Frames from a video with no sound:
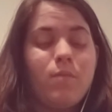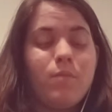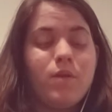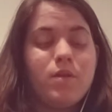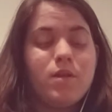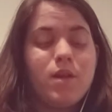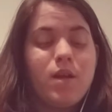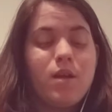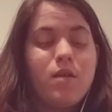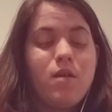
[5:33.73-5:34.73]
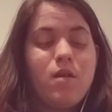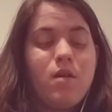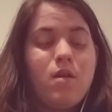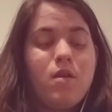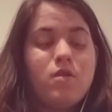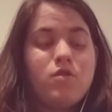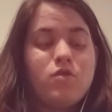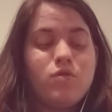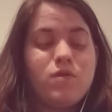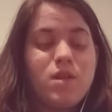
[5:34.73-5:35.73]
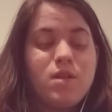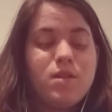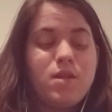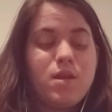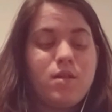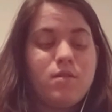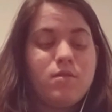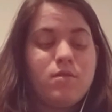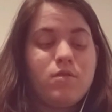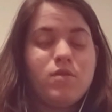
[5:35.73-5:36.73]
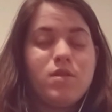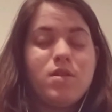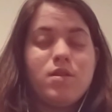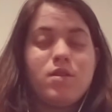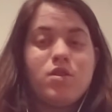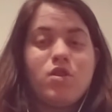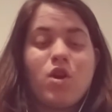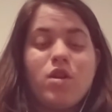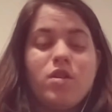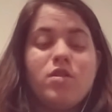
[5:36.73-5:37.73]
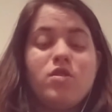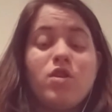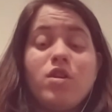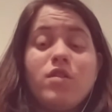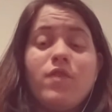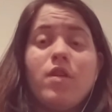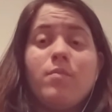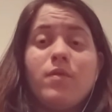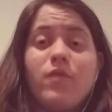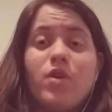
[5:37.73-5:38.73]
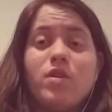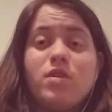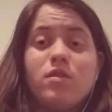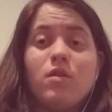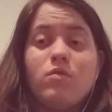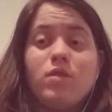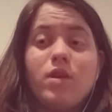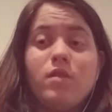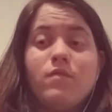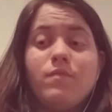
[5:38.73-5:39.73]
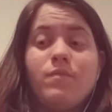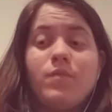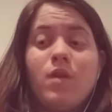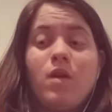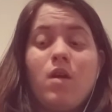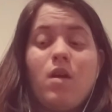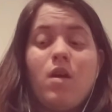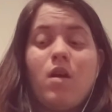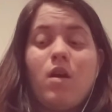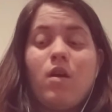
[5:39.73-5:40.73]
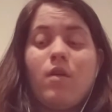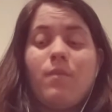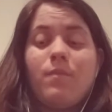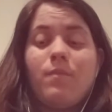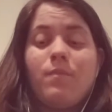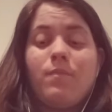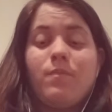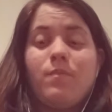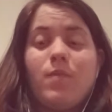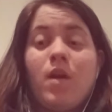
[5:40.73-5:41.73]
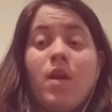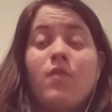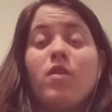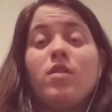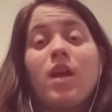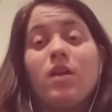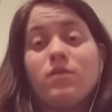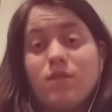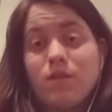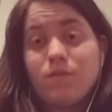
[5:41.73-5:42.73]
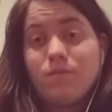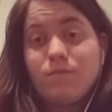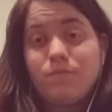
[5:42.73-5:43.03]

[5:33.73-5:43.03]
But today, so since then, since it started developing very slowly. And I've gone to counseling.